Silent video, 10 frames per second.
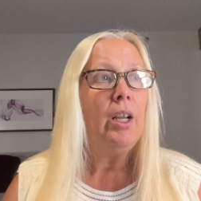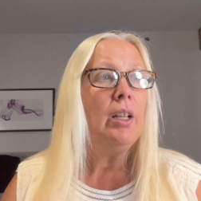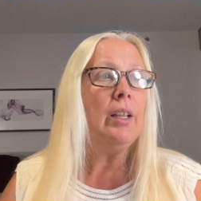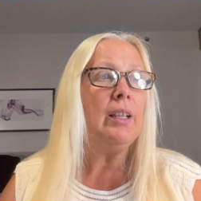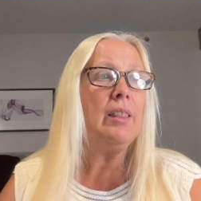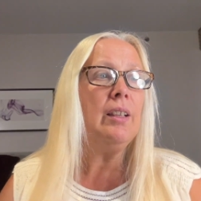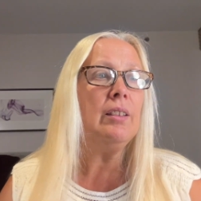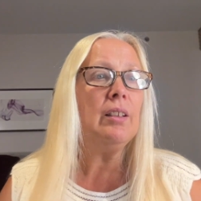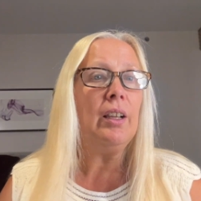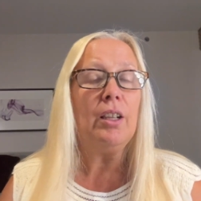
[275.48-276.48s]
Like
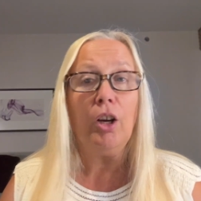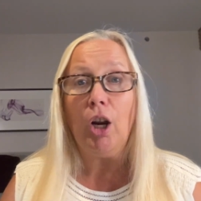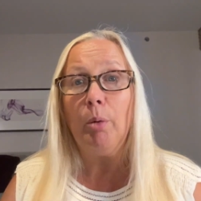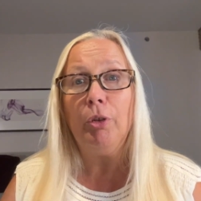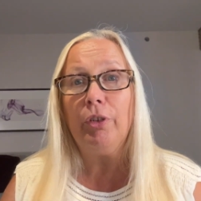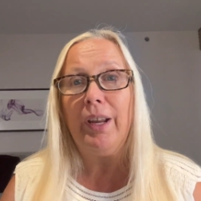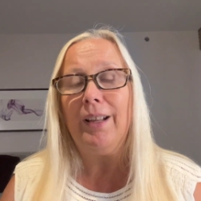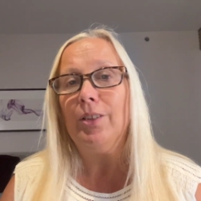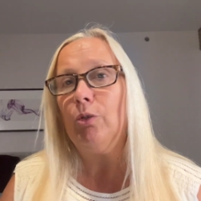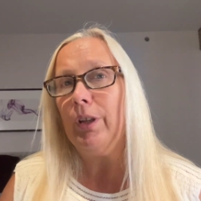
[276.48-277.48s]
things like garbage
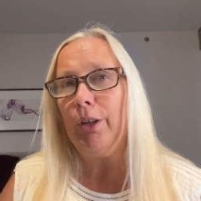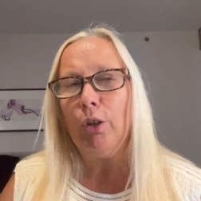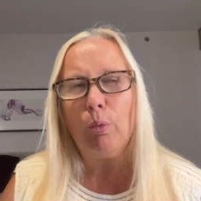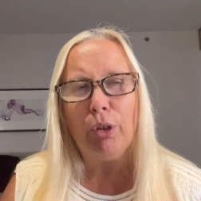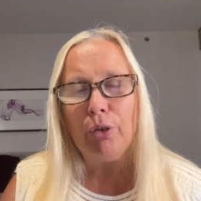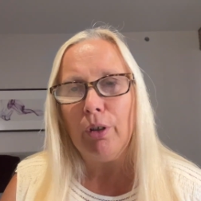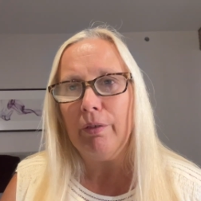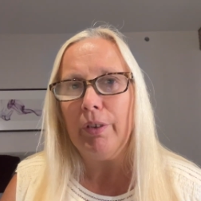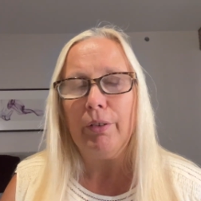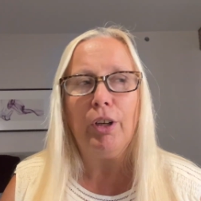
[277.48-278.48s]
cans, you get your return
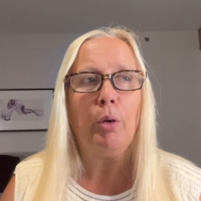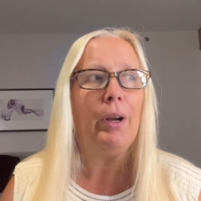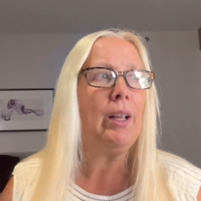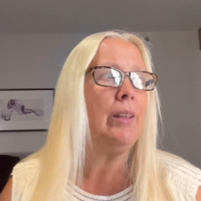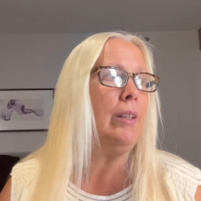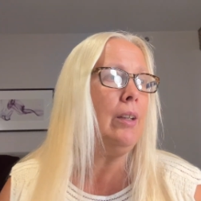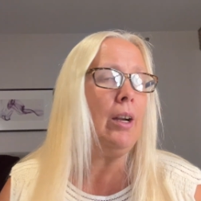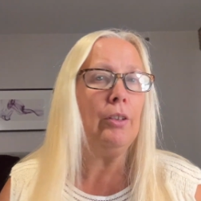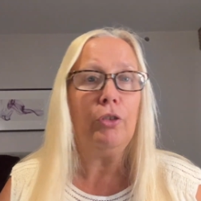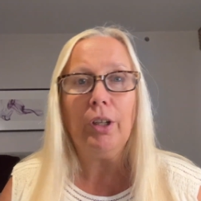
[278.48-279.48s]
very quickly.
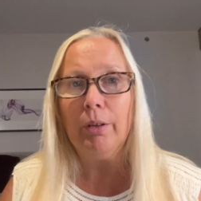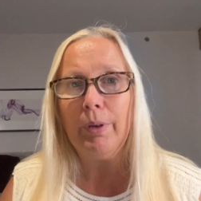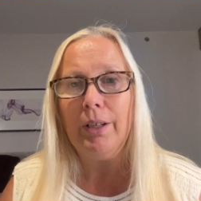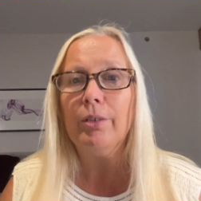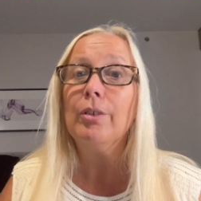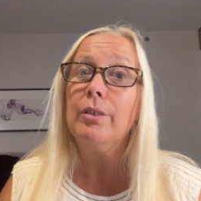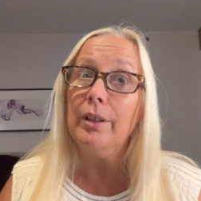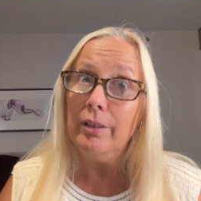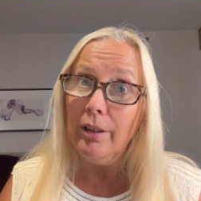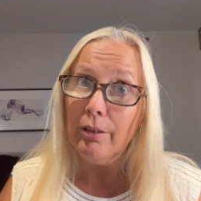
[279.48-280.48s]
Generators, they
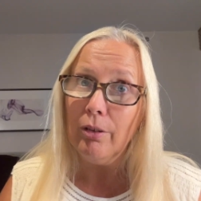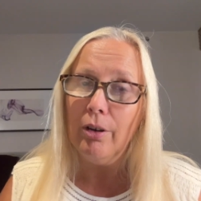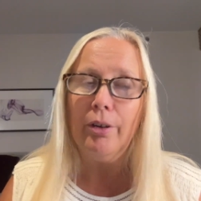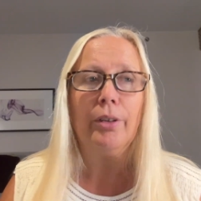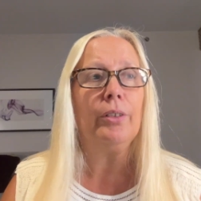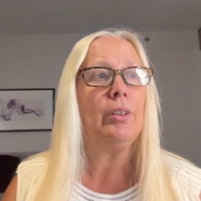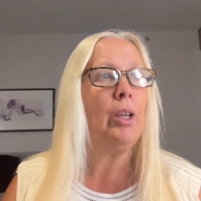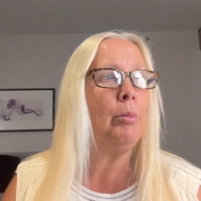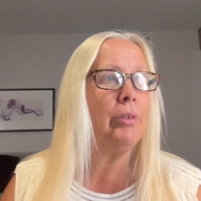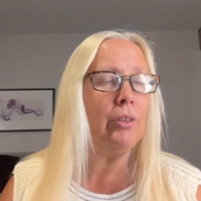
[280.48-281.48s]
take longer.
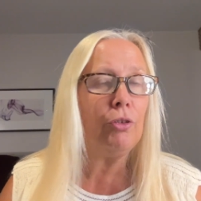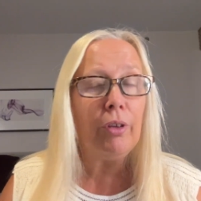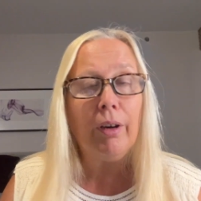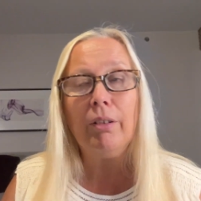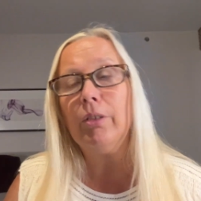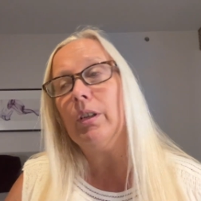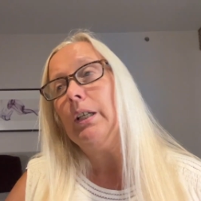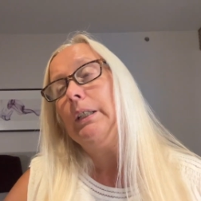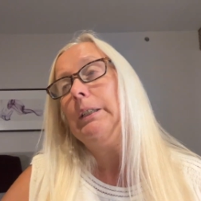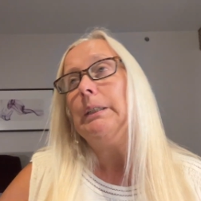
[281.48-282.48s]
Tables and chairs,
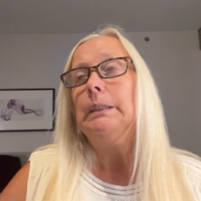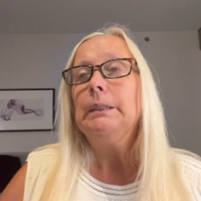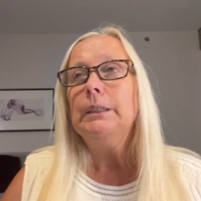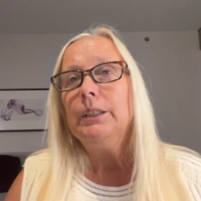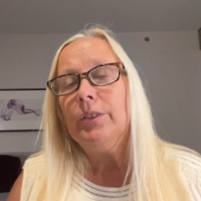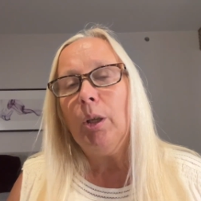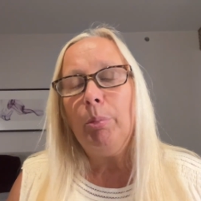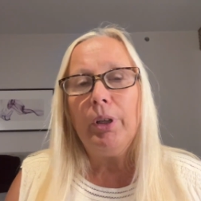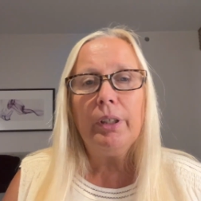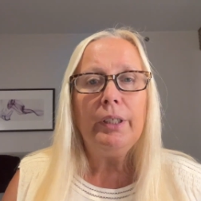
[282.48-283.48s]

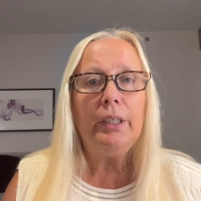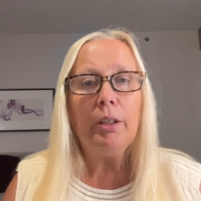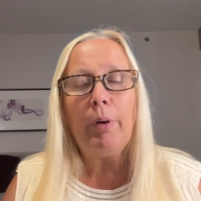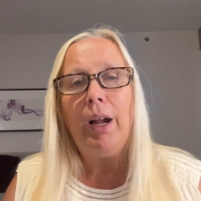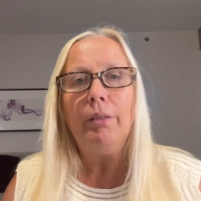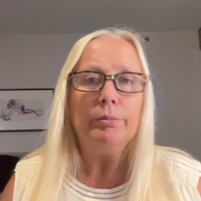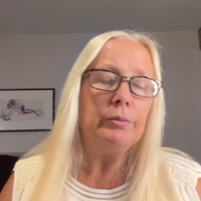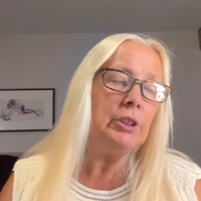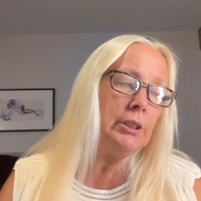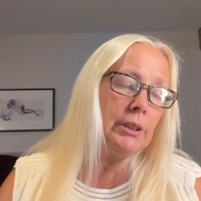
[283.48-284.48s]
typically
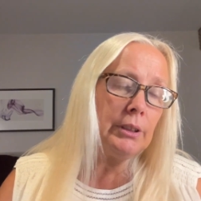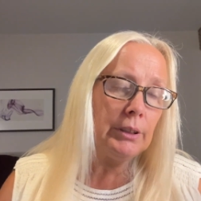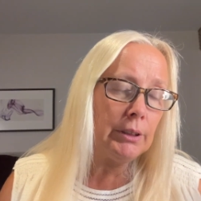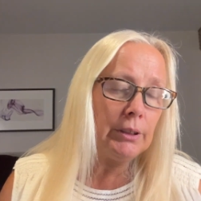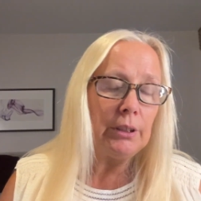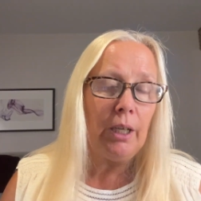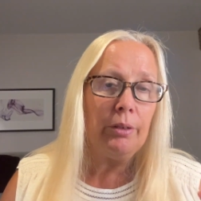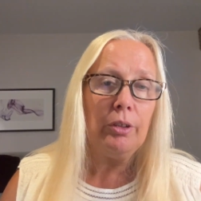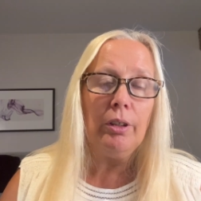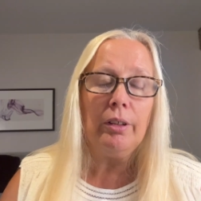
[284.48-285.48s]
around, I'm
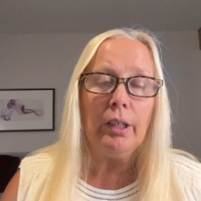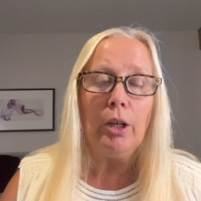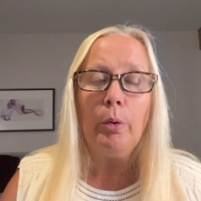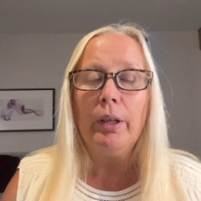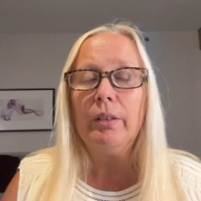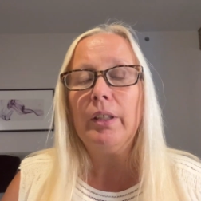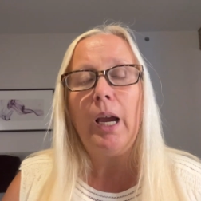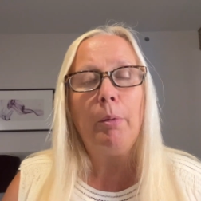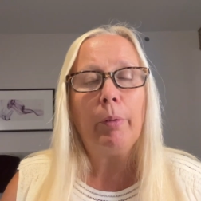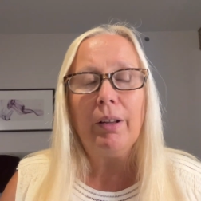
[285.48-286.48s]
going to take a quick
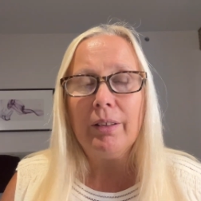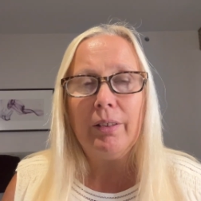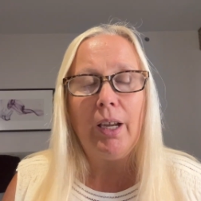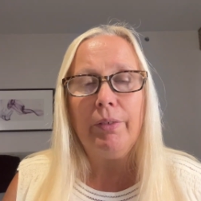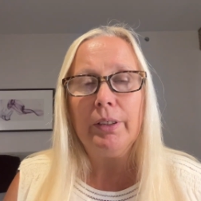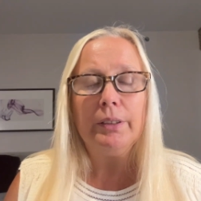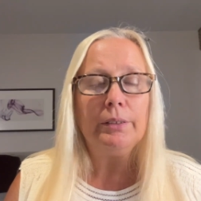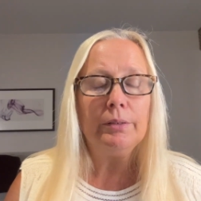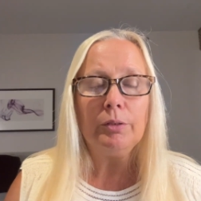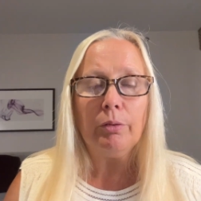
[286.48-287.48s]
stab, around
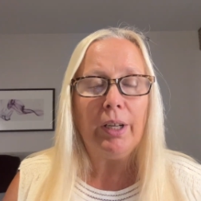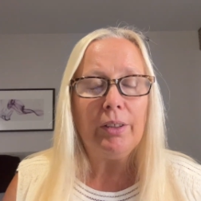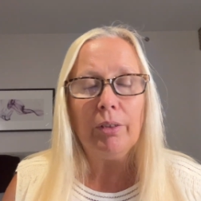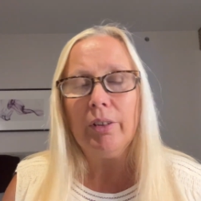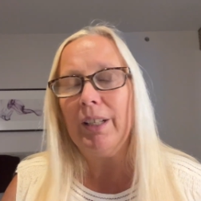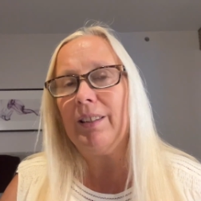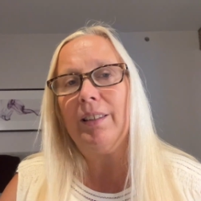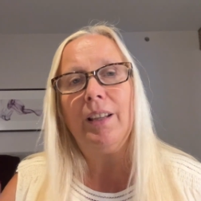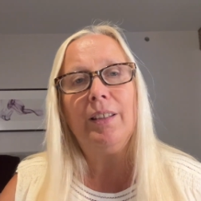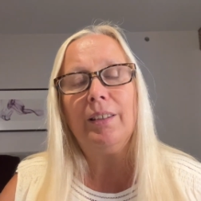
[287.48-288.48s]
7 rentals. Let's
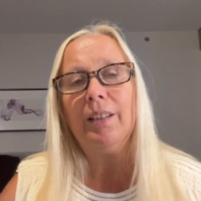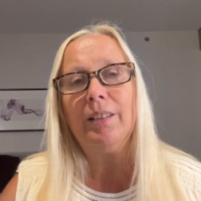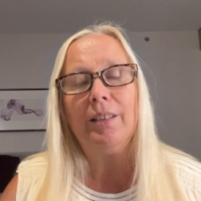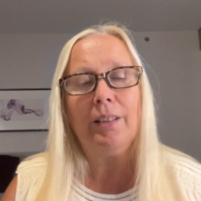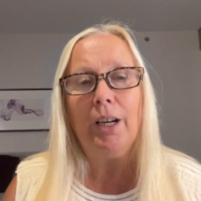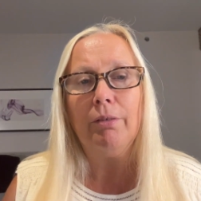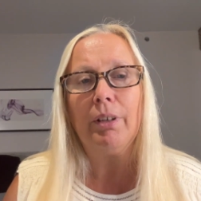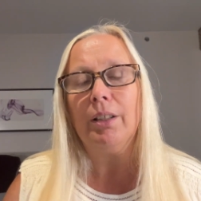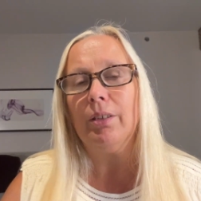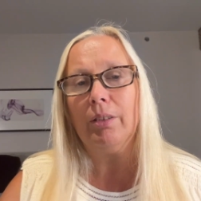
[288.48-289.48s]
say 6 to 9
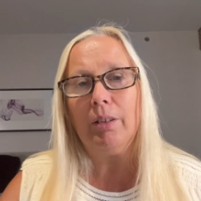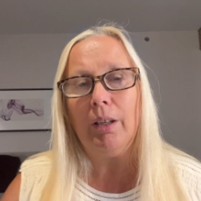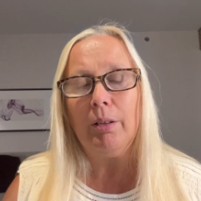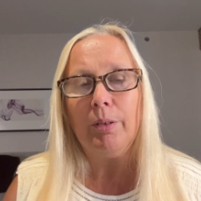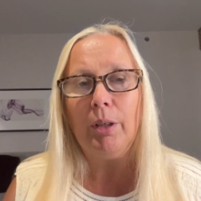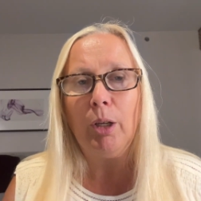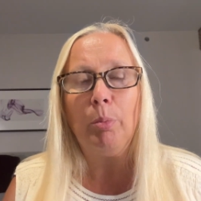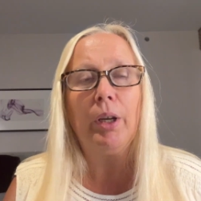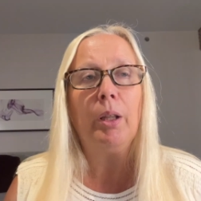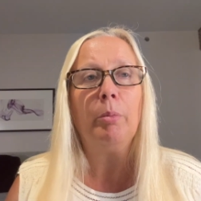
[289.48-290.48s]
rentals. Take a
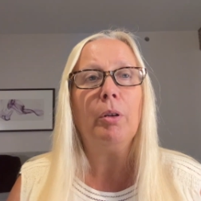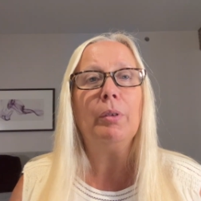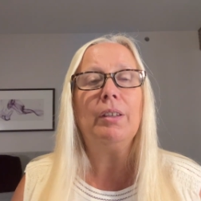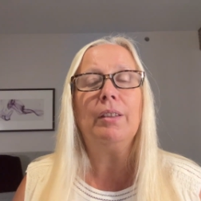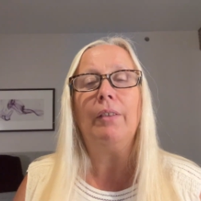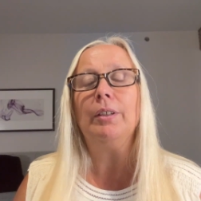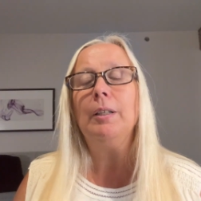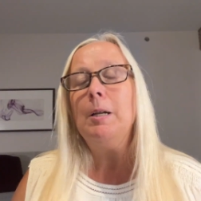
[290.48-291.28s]
pick in the middle with 7.